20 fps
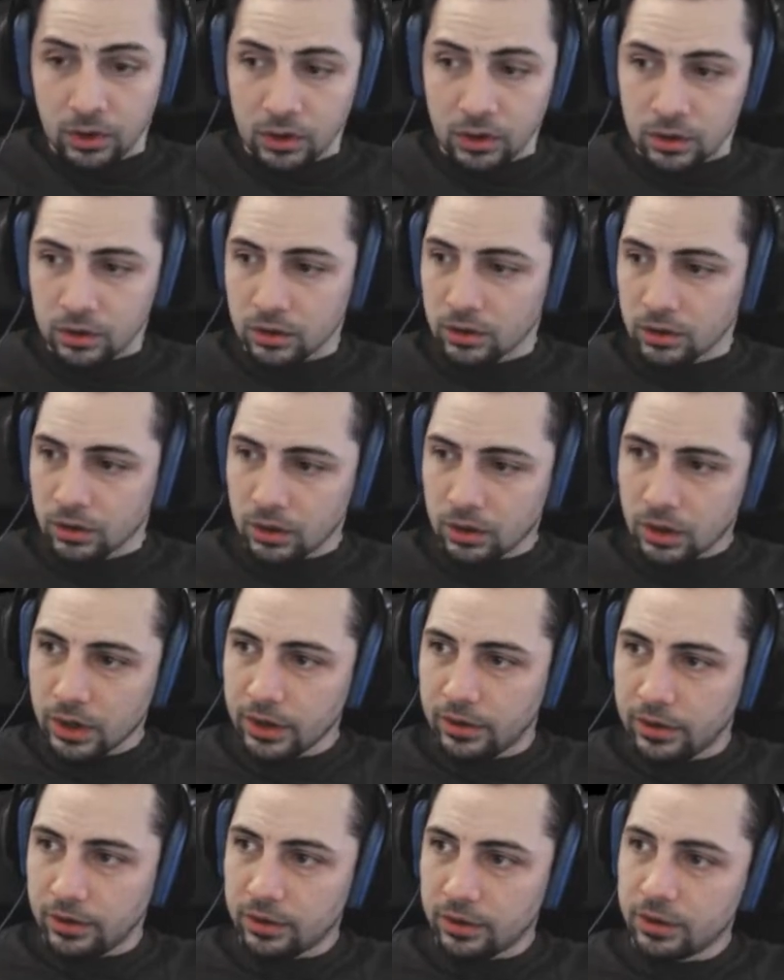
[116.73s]
All right.
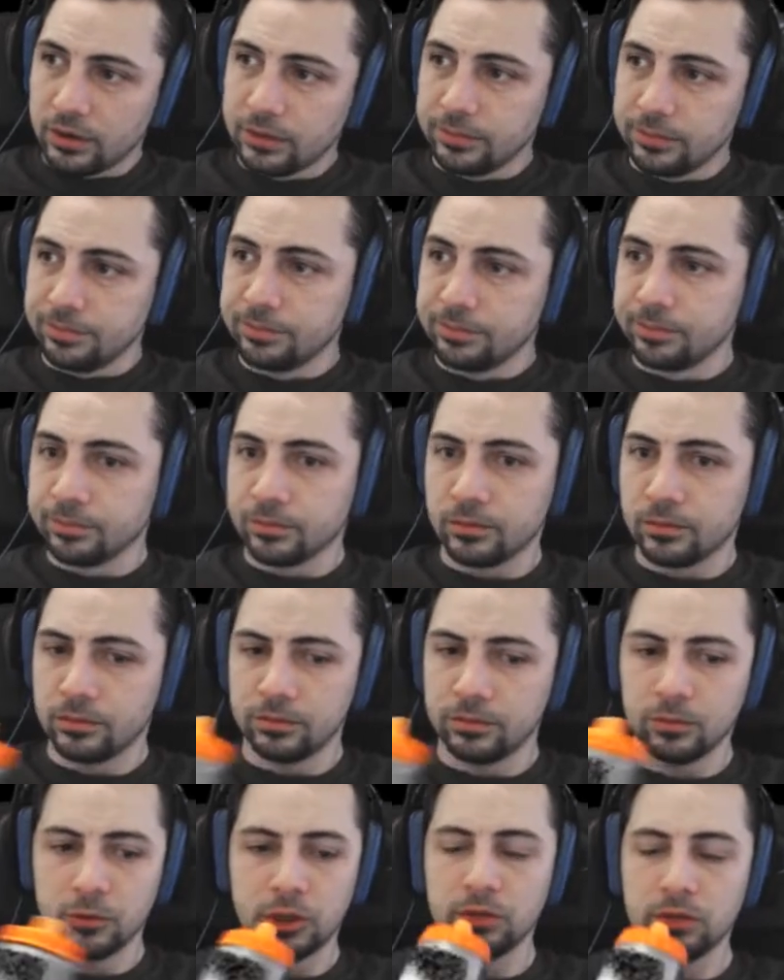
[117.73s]

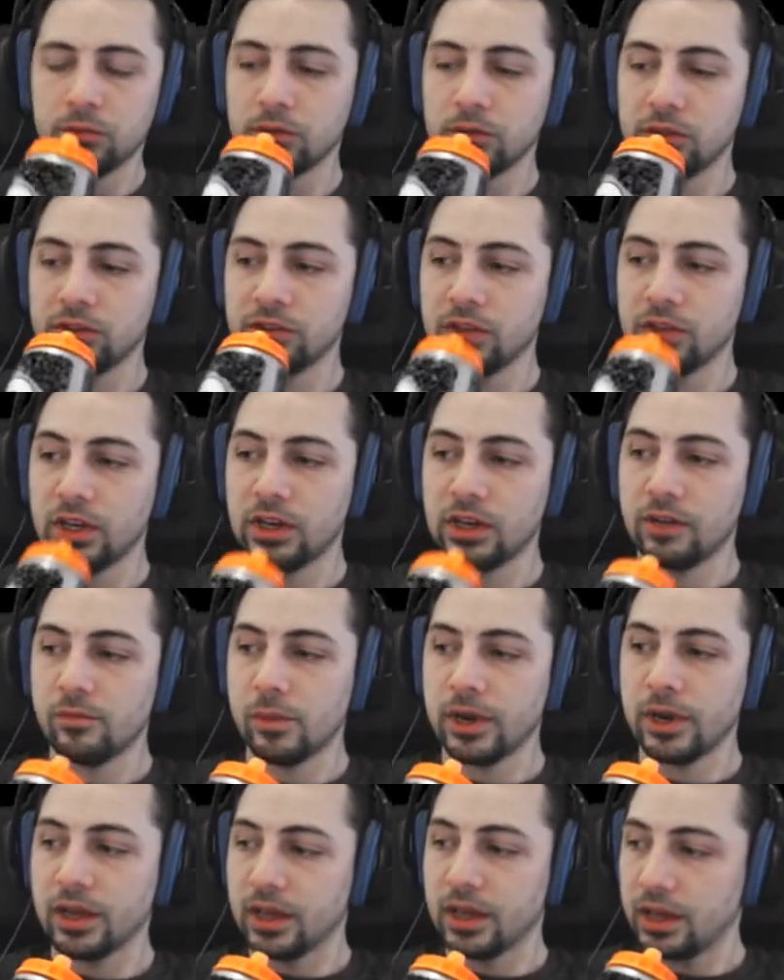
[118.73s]
Well, we'll just let
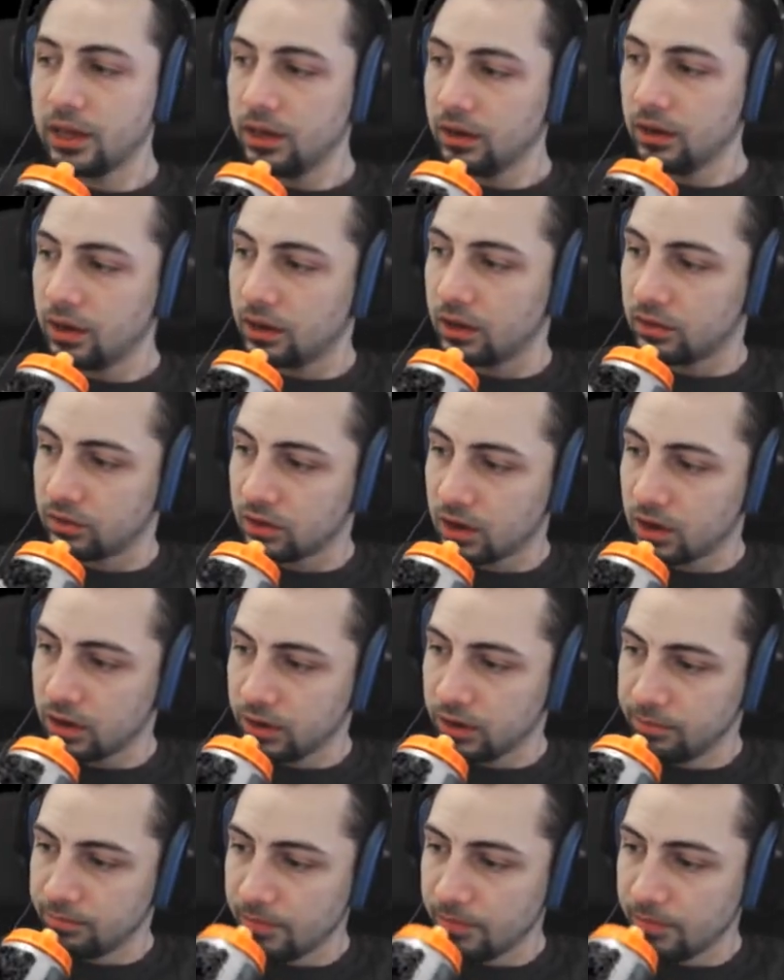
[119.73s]
everybody get started.